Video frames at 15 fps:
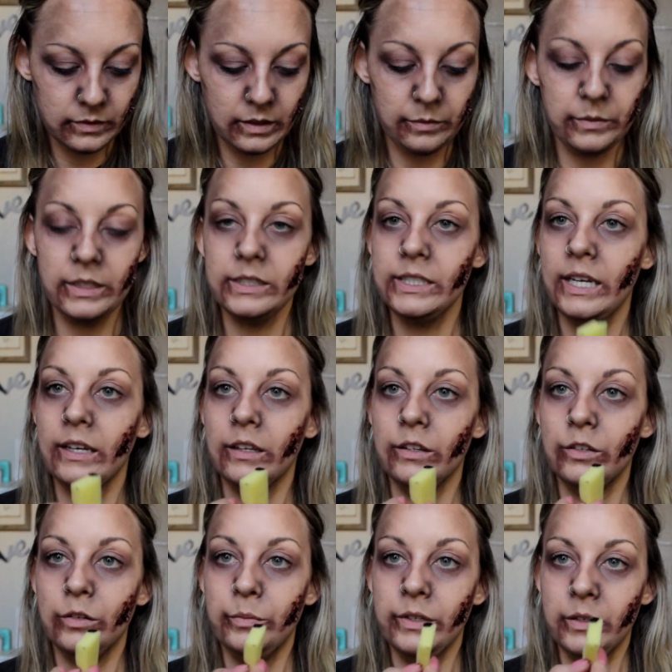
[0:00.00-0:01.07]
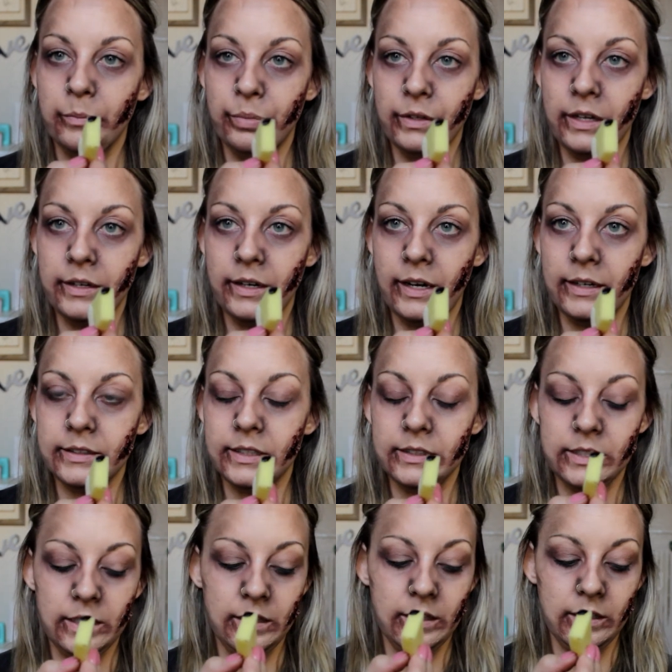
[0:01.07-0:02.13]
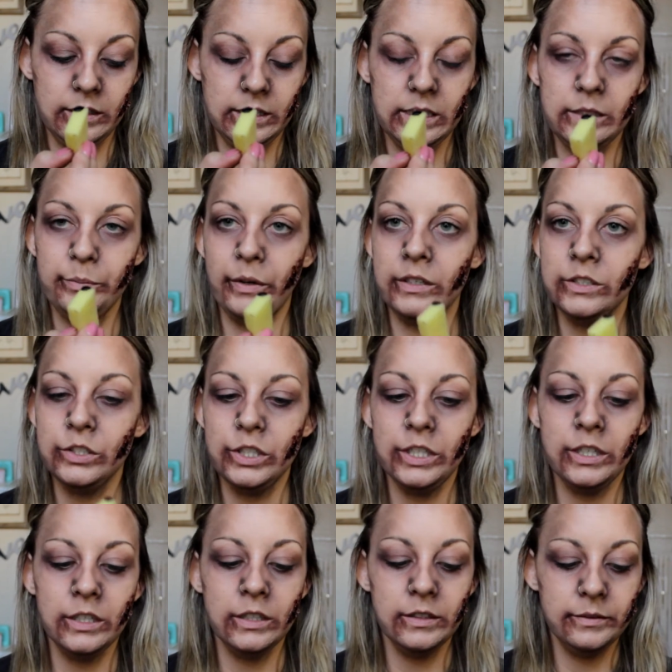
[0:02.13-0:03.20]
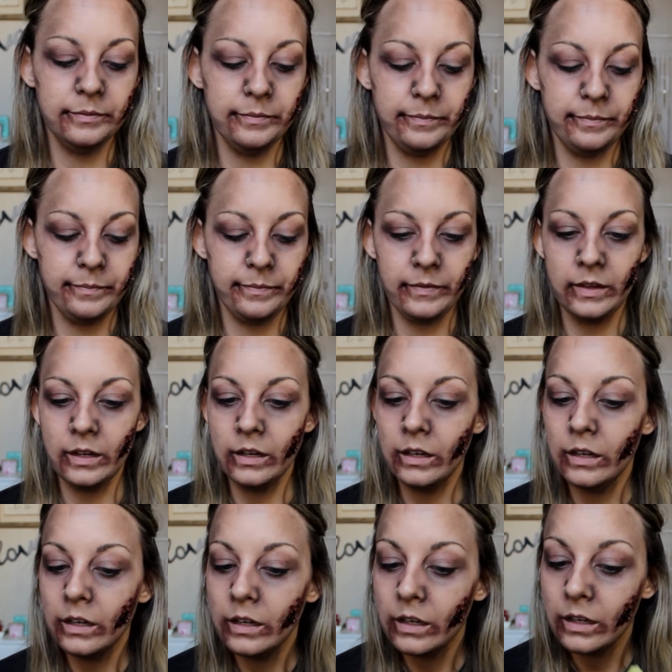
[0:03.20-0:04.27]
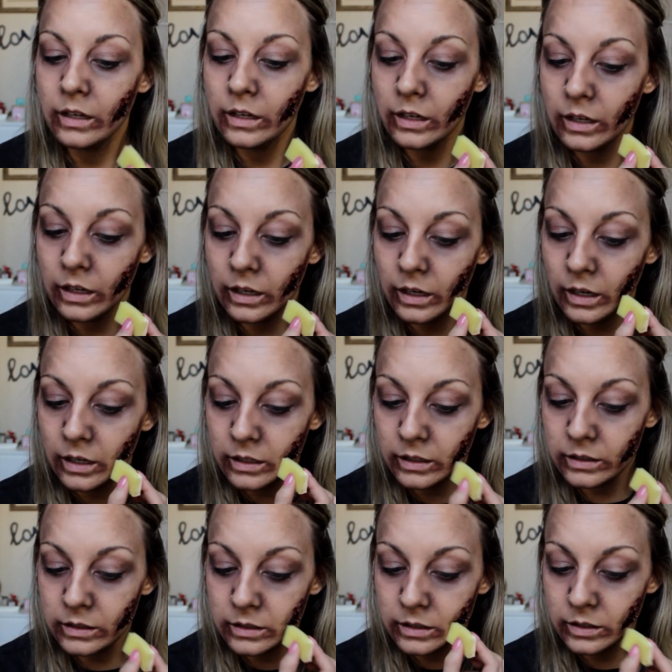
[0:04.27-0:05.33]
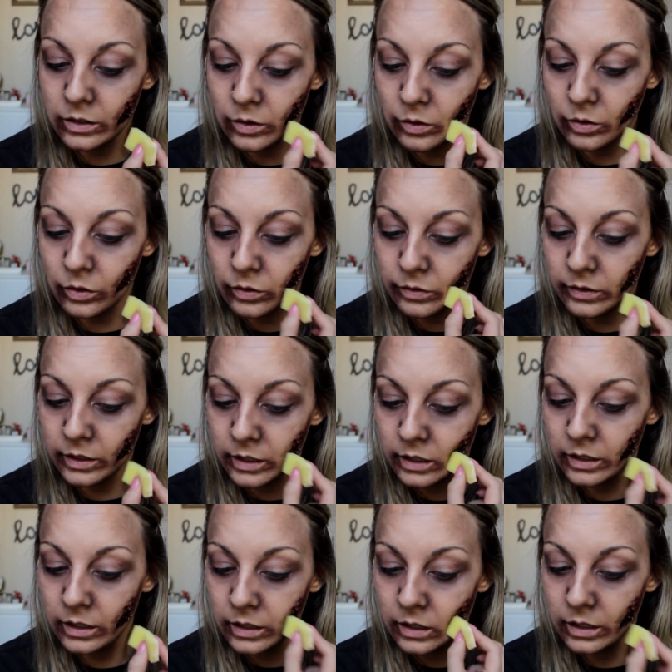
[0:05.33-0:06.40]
I'm going to take a little bit of blood onto this sponge here and kind of just go over,